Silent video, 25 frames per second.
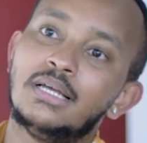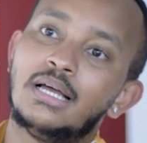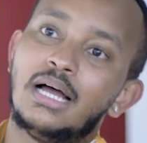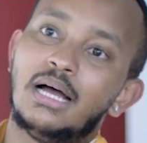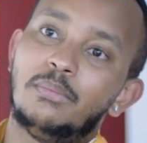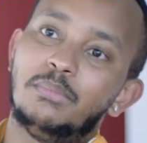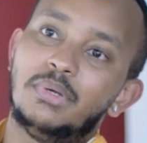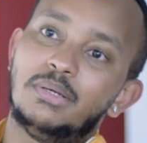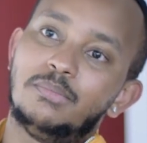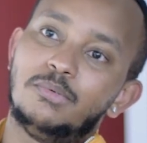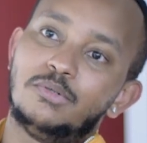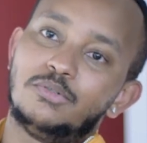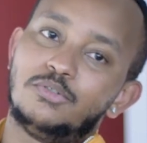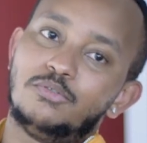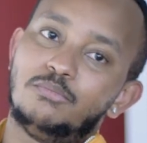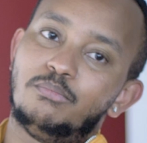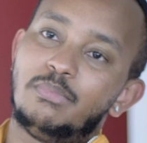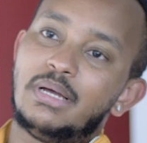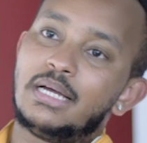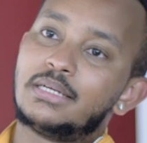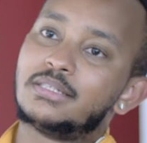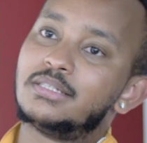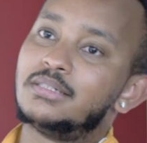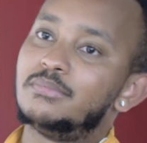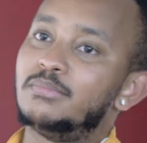I'm able to
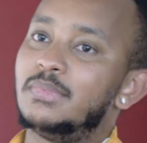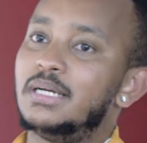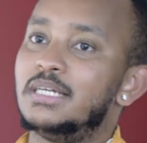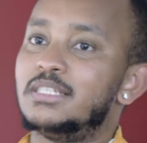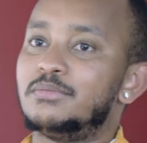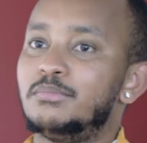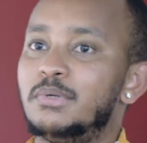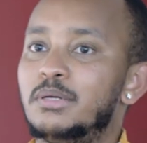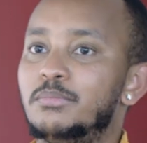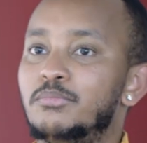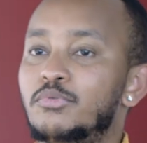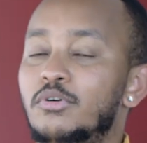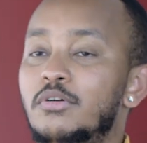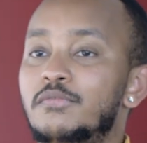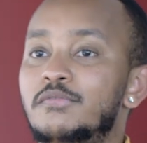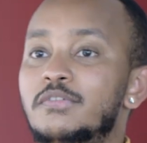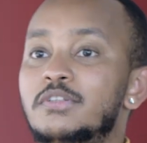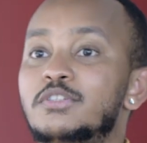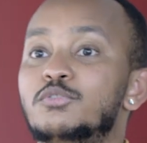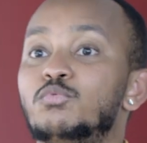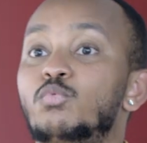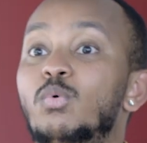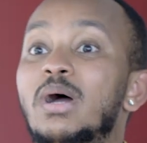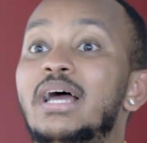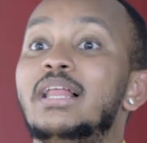maximize my
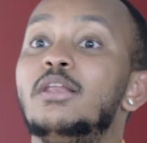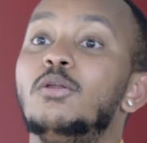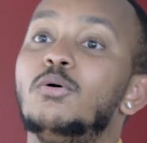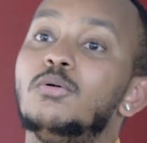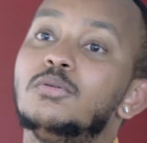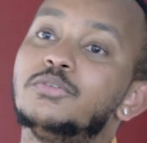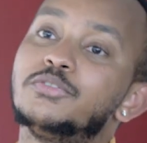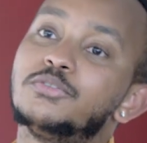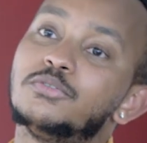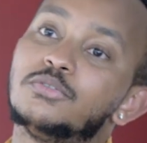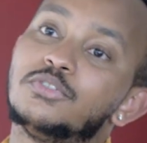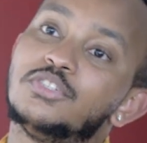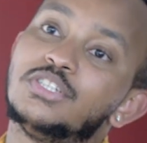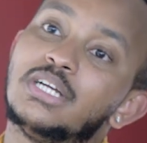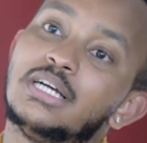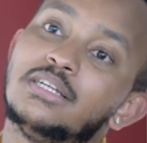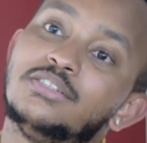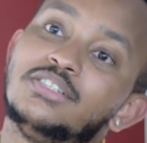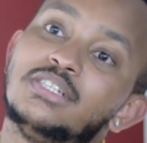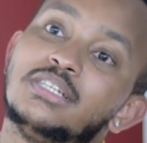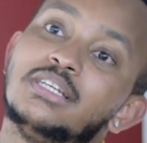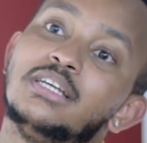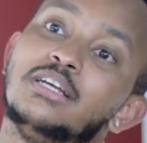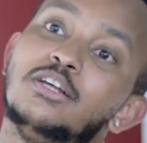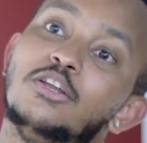profits while also
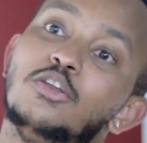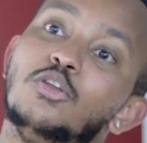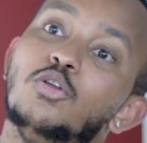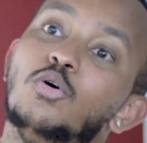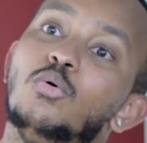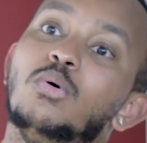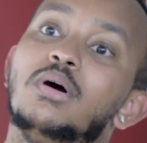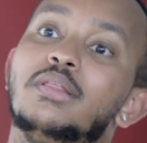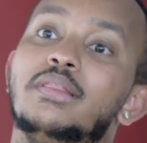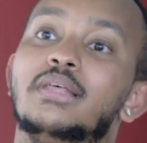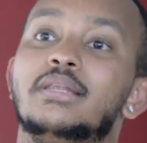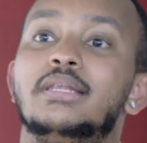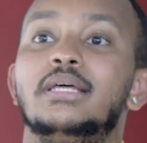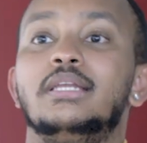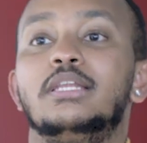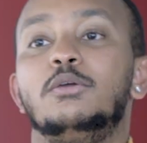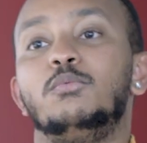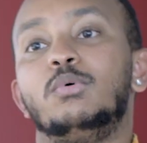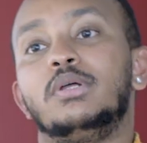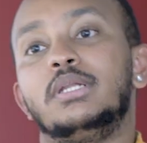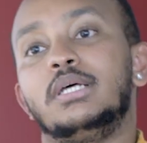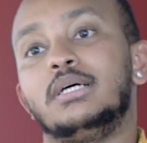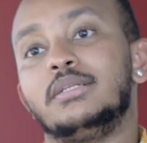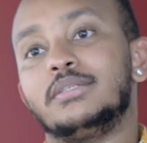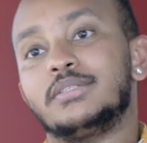charging lower than
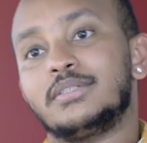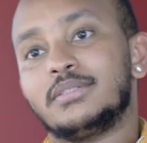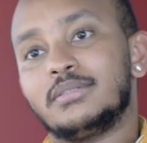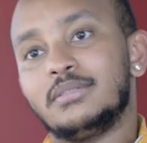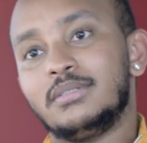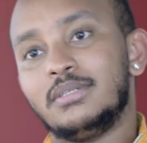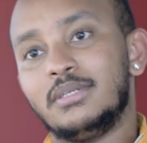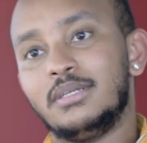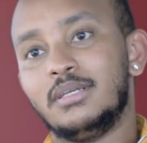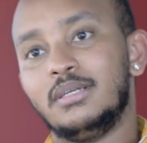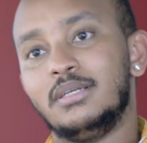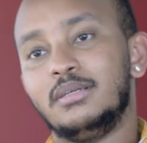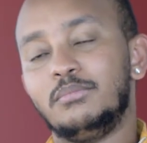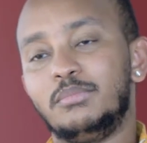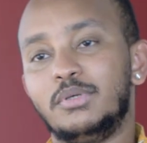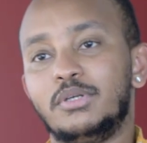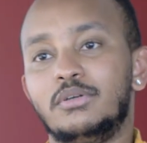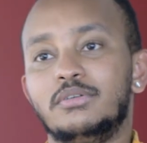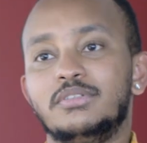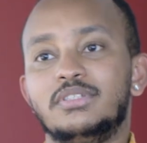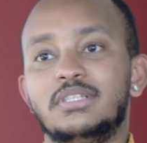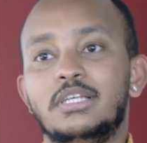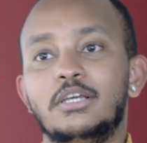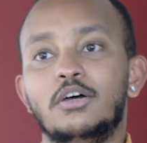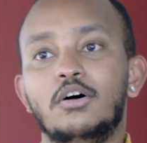anyone else,
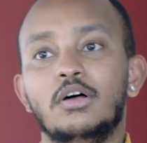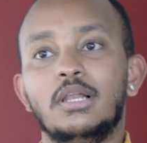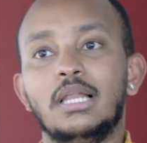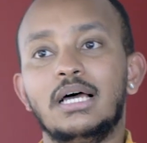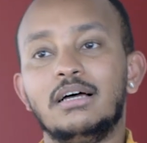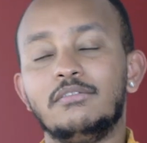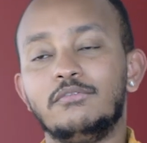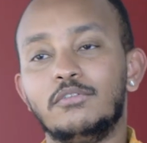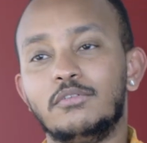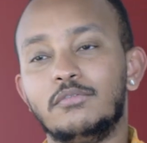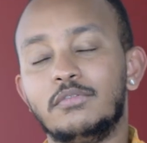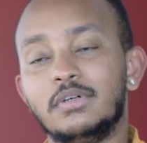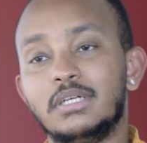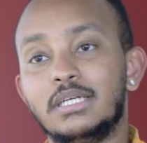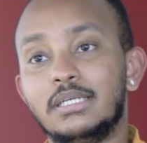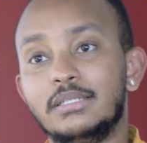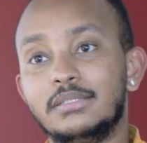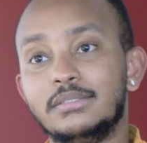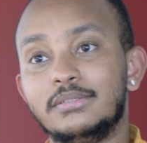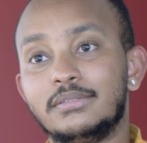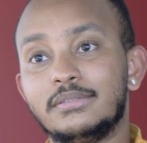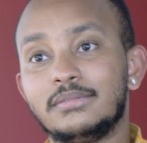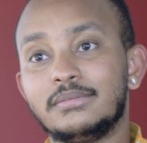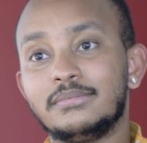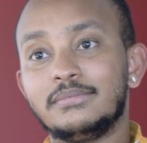because they all have
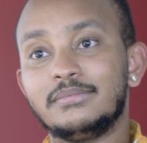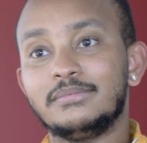overheads.